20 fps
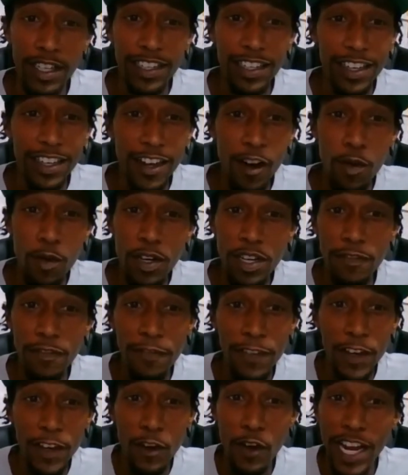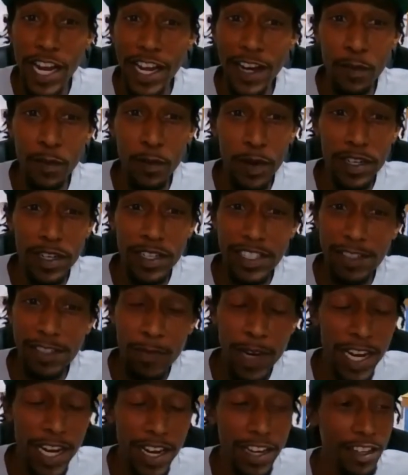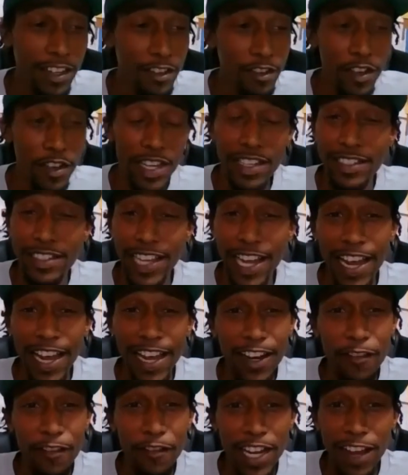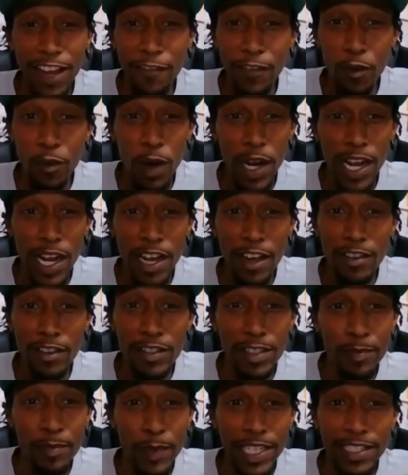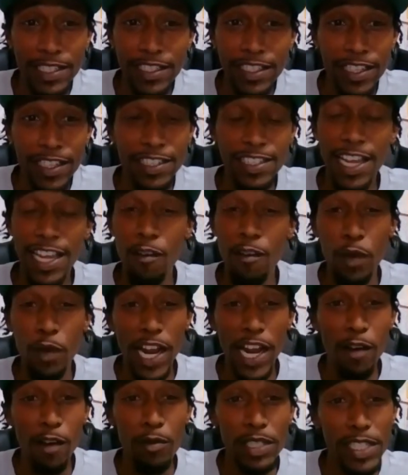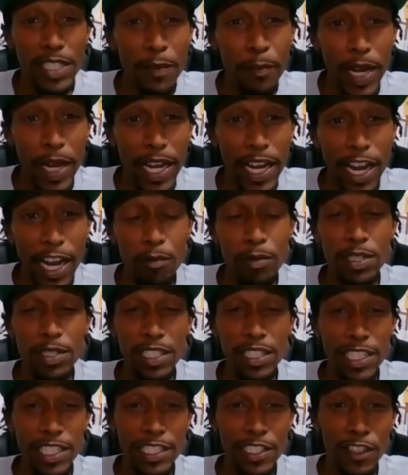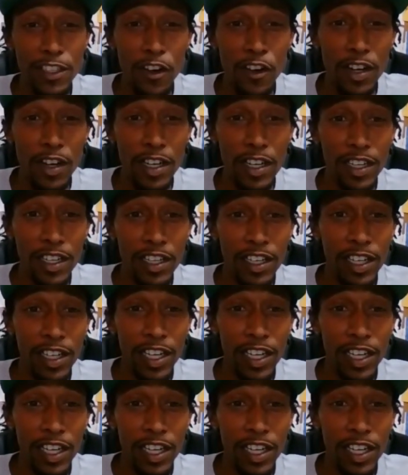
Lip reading: the go with the flow kind of person, man, you get tired of it after a while, especially because when I was in the band, I was the lead talker